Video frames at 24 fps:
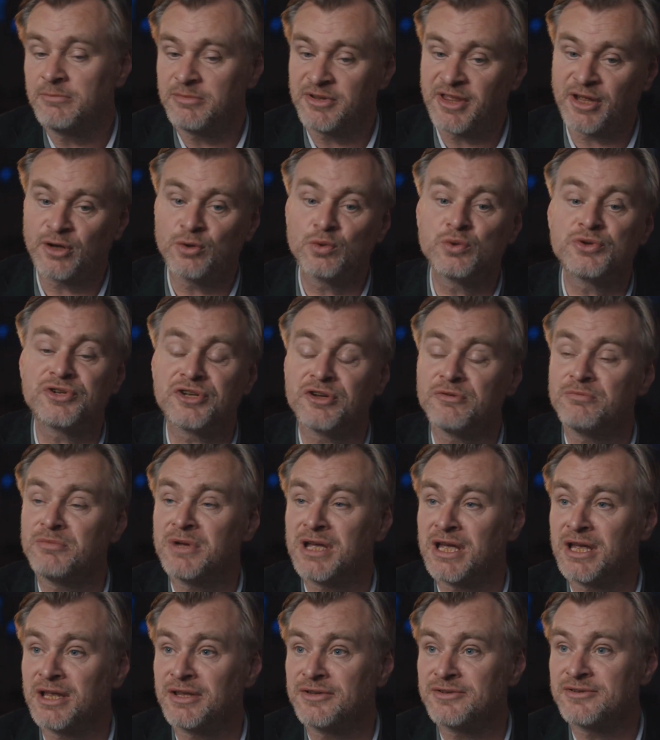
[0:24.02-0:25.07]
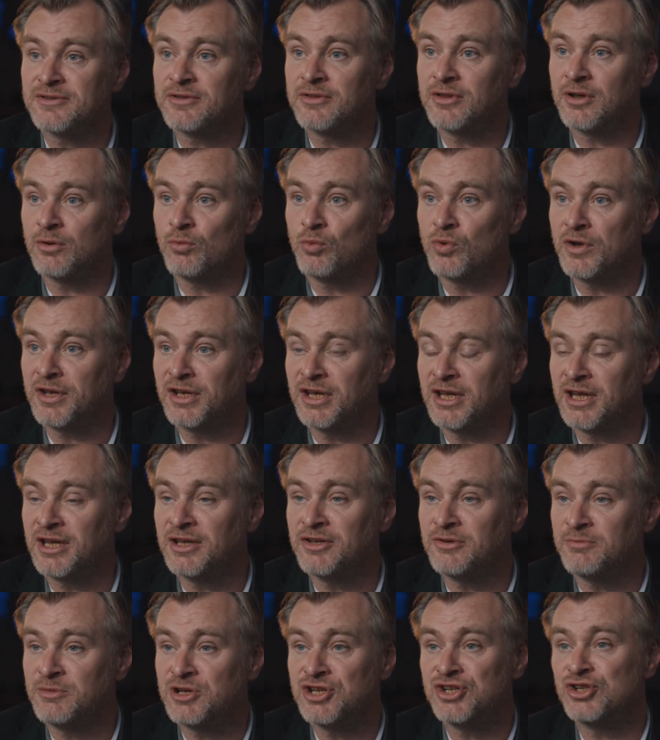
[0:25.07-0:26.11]
but that also means that we
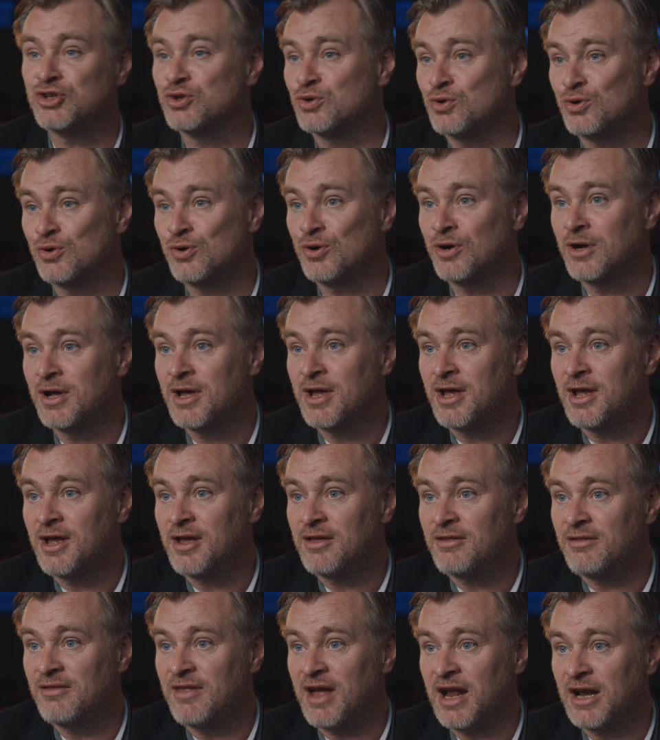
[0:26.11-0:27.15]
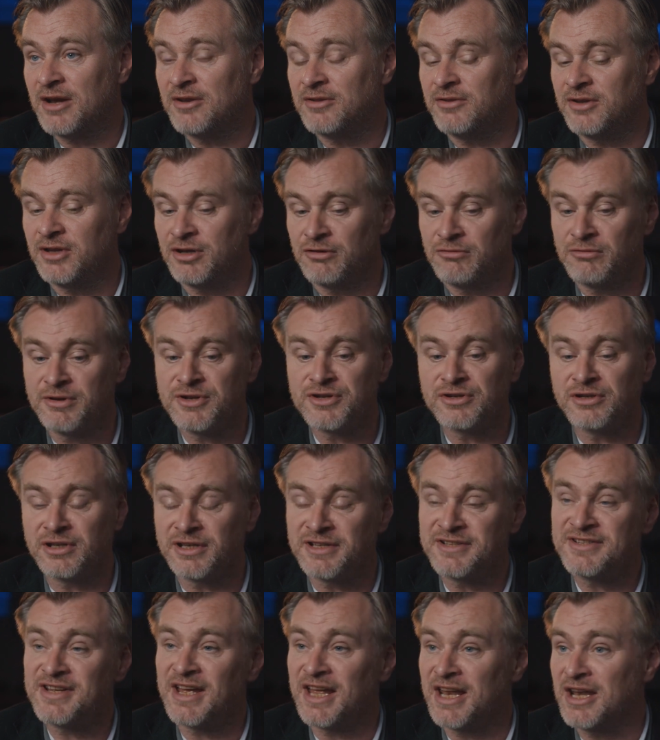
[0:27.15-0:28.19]
need to be sure that the original
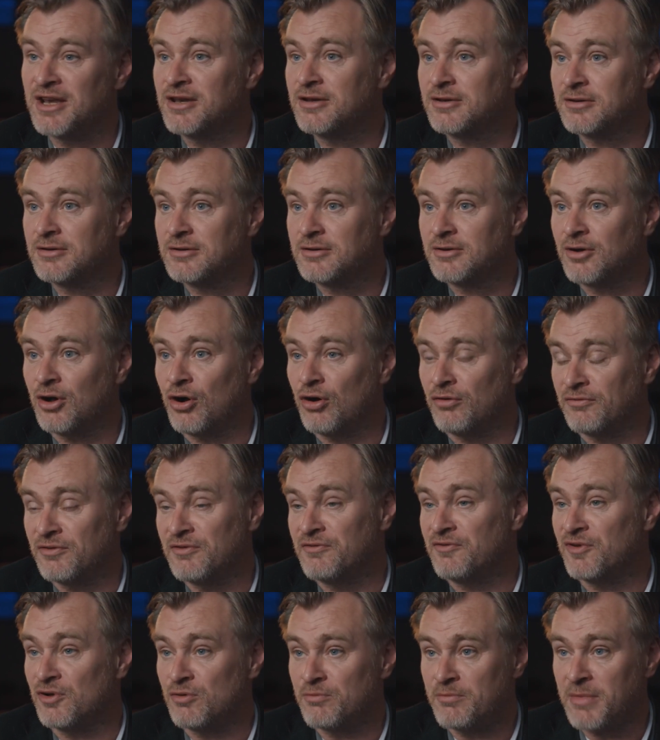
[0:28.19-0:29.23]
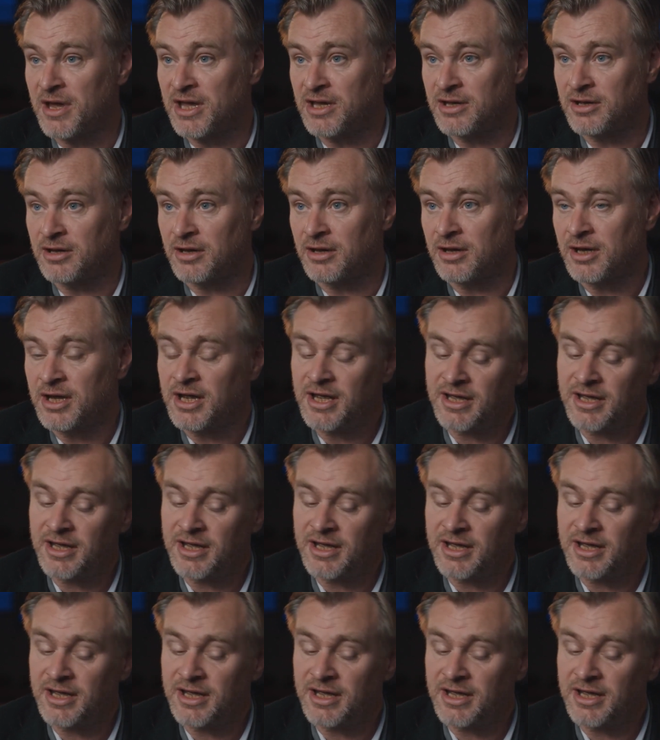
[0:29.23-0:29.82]
intent of the filmmaker